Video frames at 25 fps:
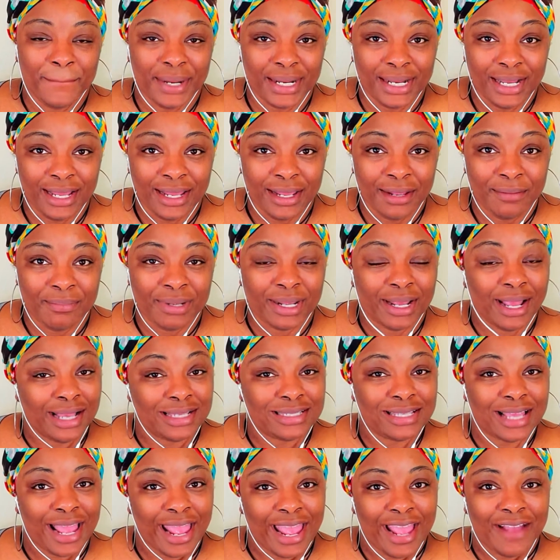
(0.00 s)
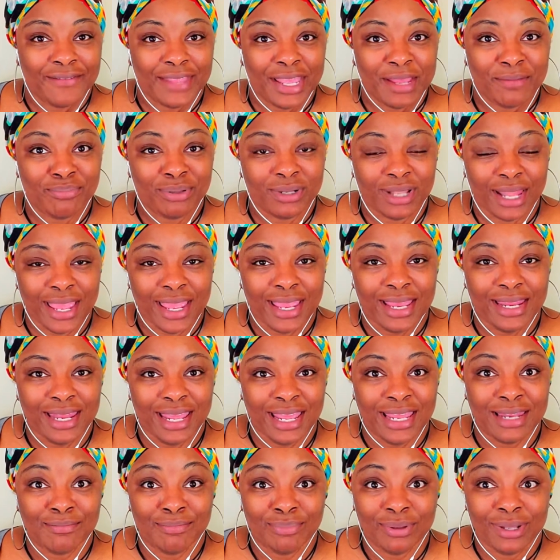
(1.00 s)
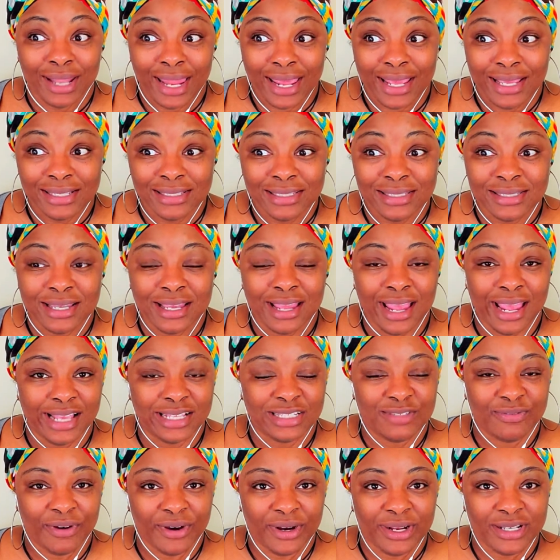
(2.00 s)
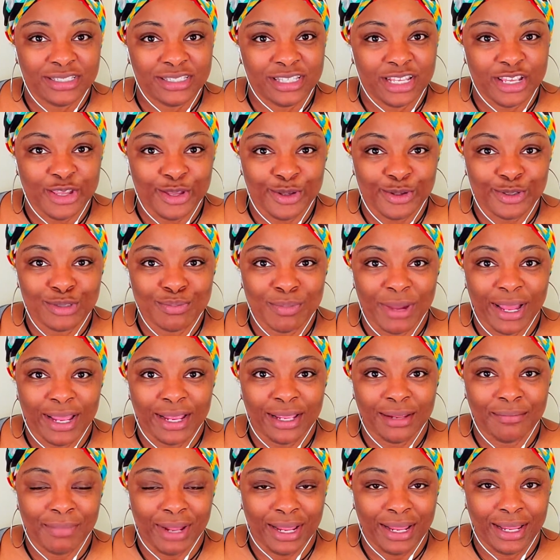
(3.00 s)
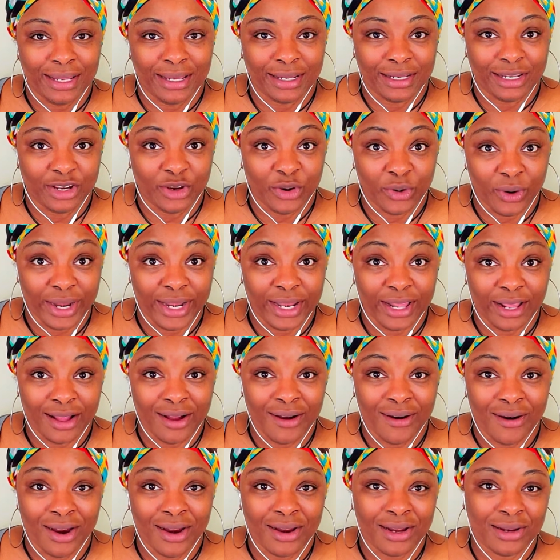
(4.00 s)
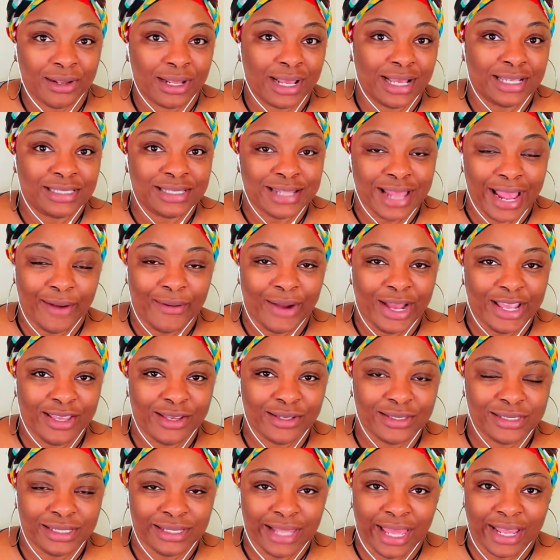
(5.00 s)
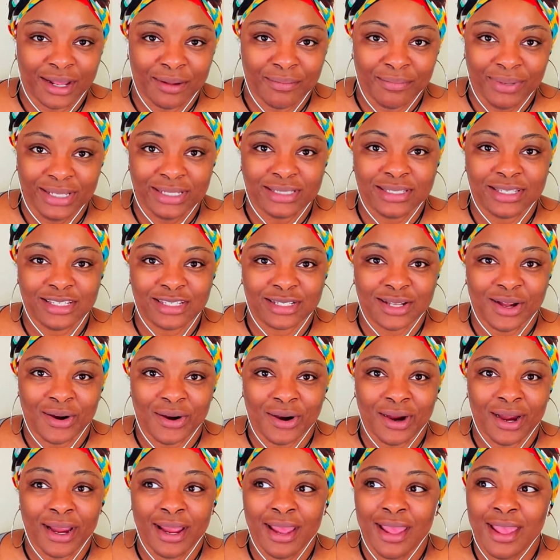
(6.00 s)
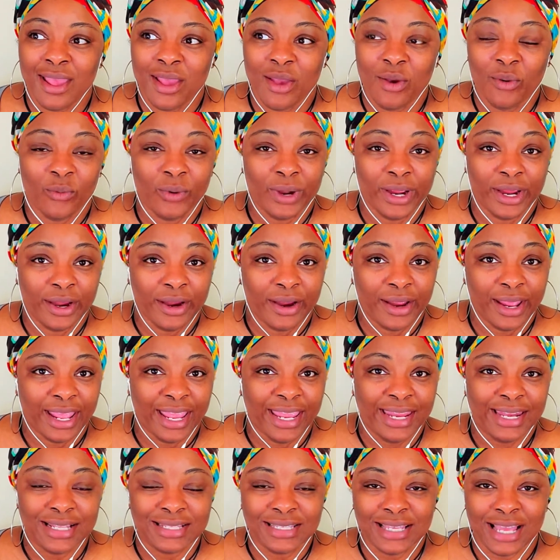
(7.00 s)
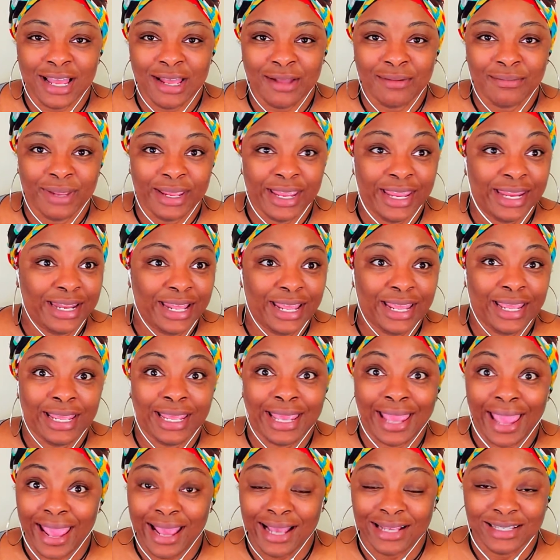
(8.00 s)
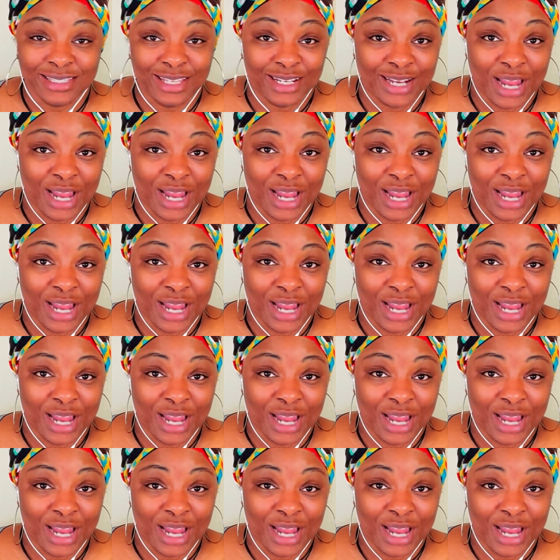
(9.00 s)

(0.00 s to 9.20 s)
But because I have that plan in place as far as to use my credit card, because now I use it like a business card where anytime any gas that